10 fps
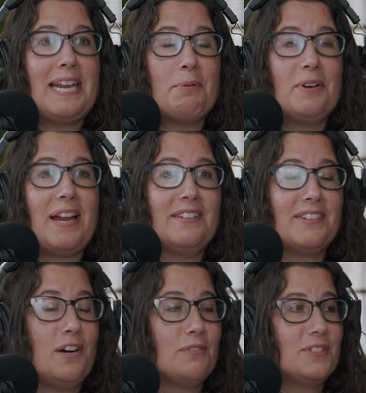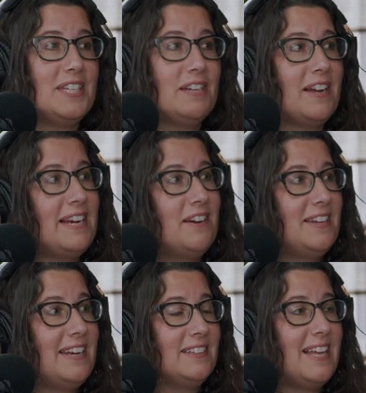neighborhood i live in culver city right now
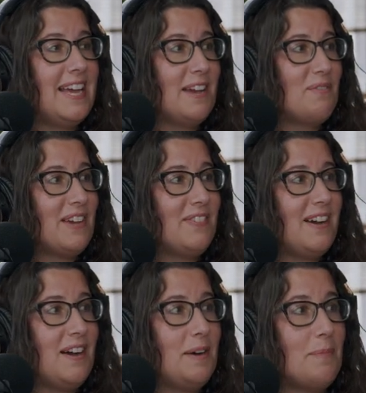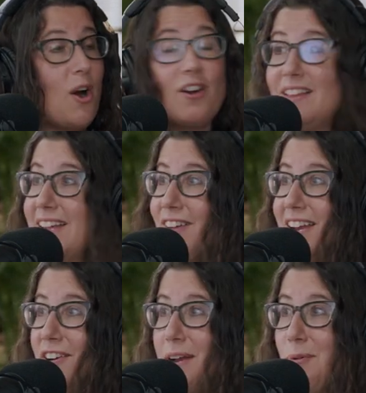in la and we have a um, ArcLight right
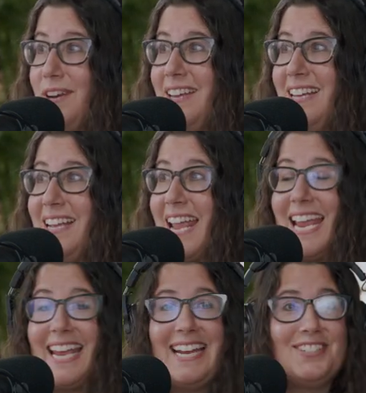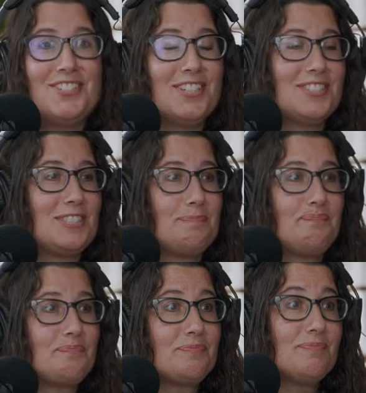in our neighborhood and it just
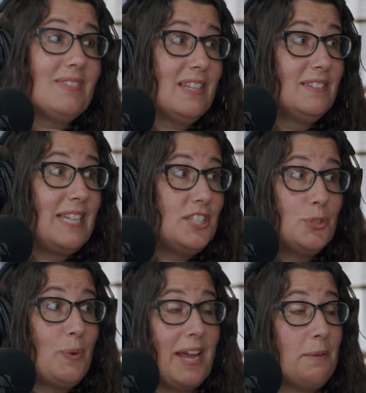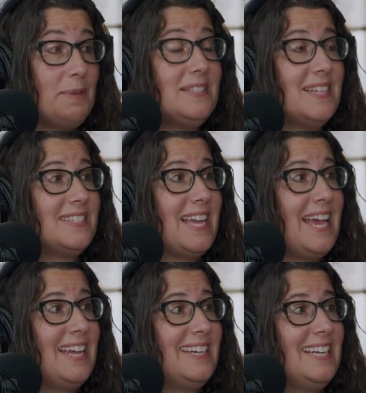they just went out of business.
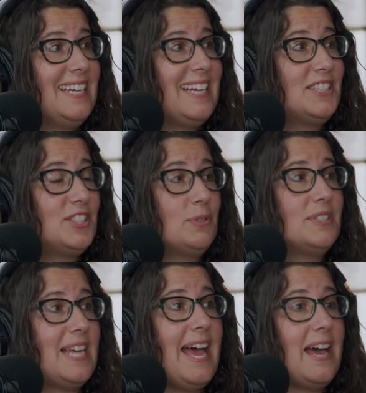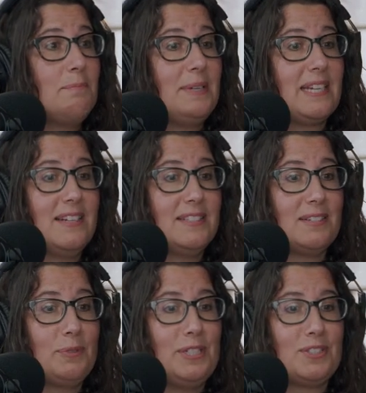And it's so sad
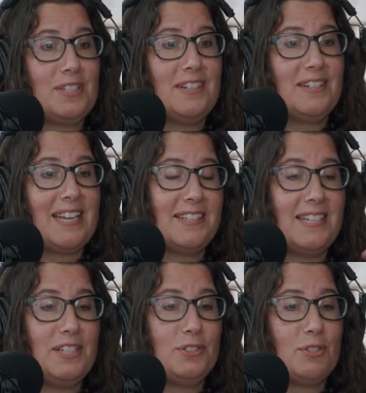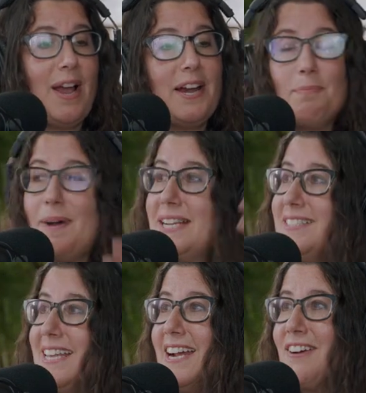because we used to, Kaz and I used to ride our bikes
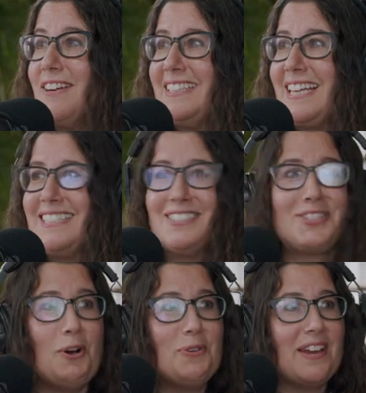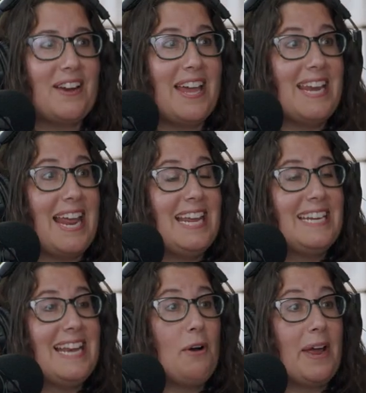there and like just go there. And
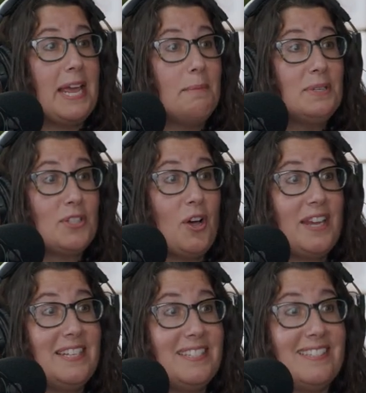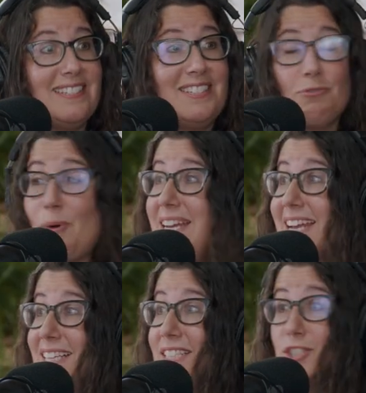now Amazon is is right
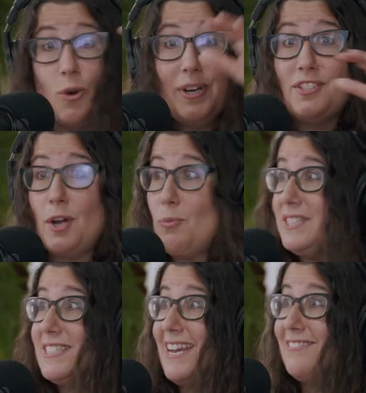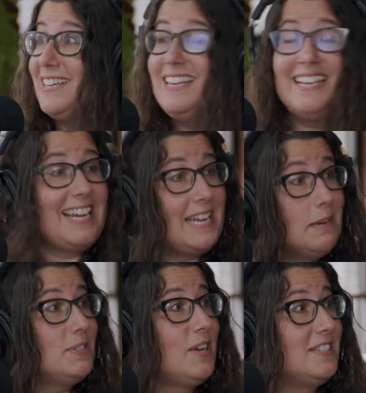next. Sony's on one side of it,
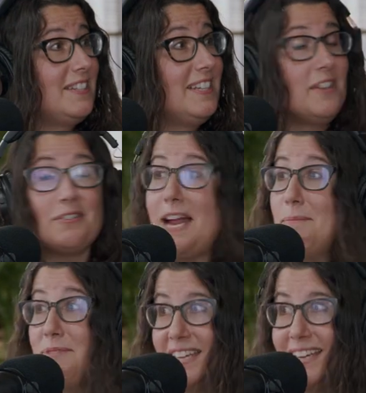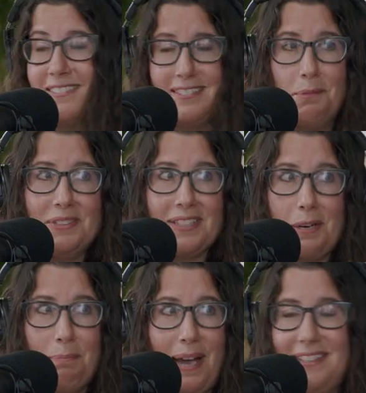Amazon's on the other, and I'm thinking someone's got
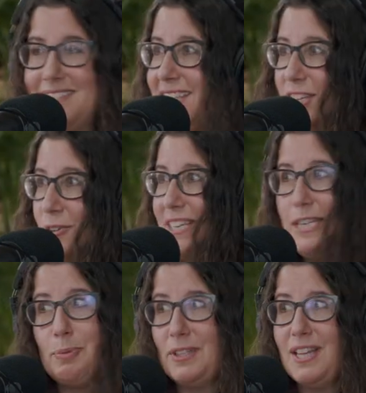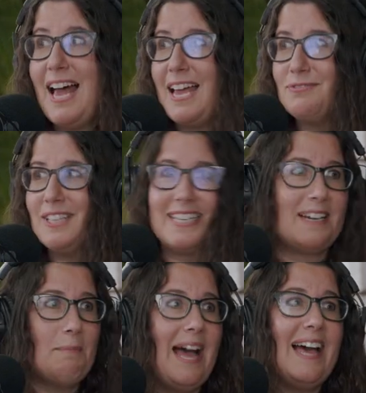to buy this theater and keep it alive. Like,
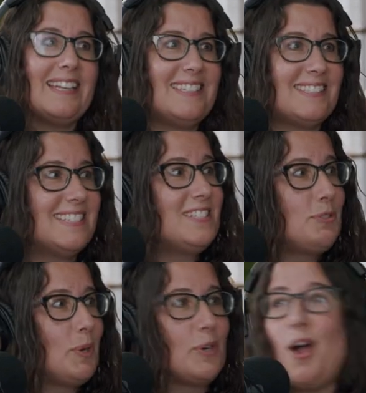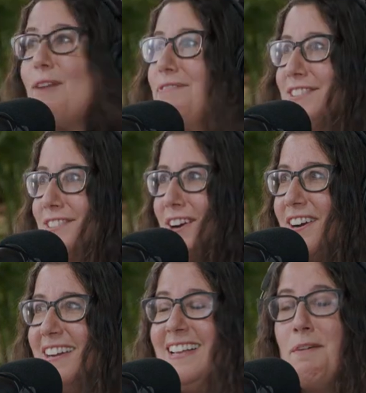come on, mm. this this is where your offices
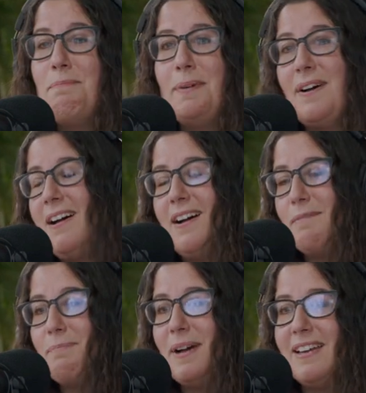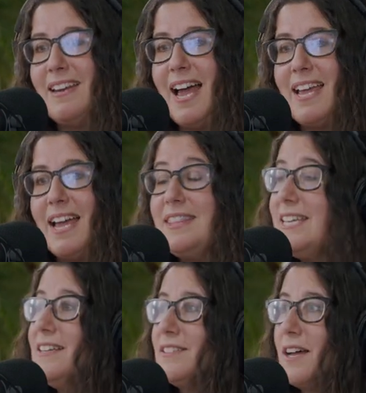are. Uh, but I, I
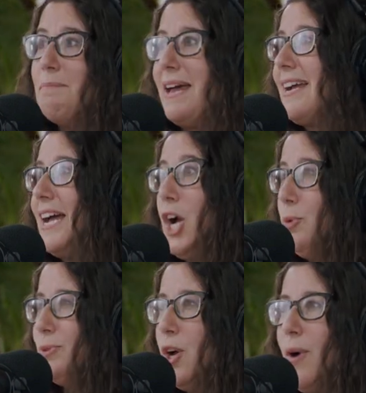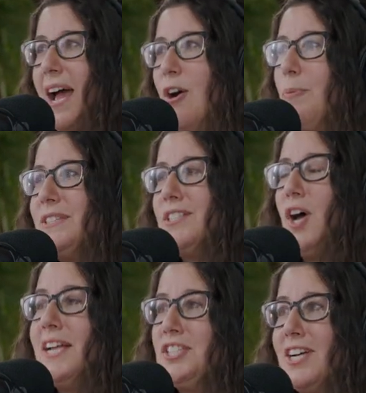think it'll come back. I hope so. I hope it's
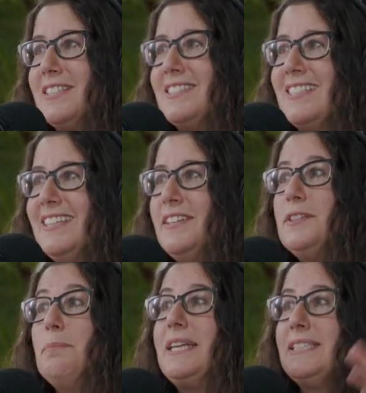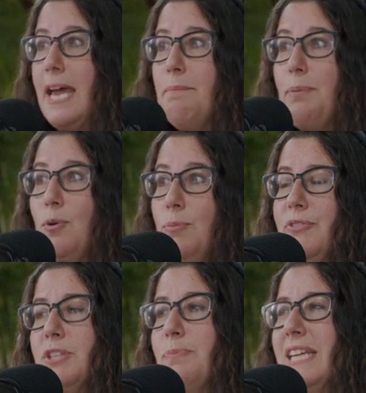not just the big tentpole
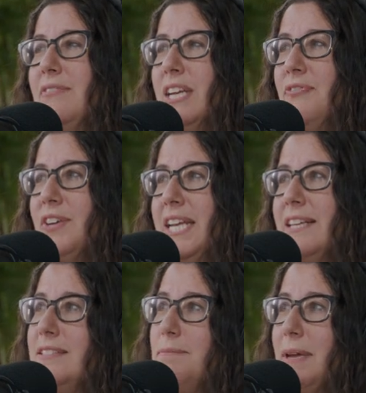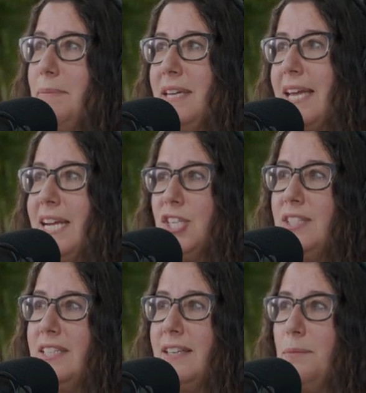movies, but even if it is, maybe
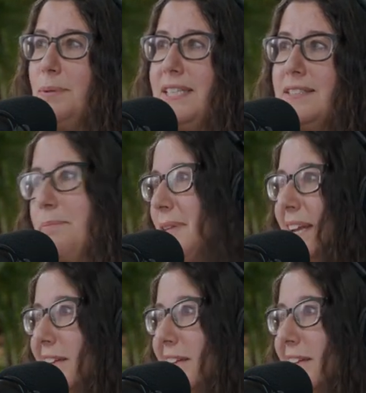occasionally they'll play something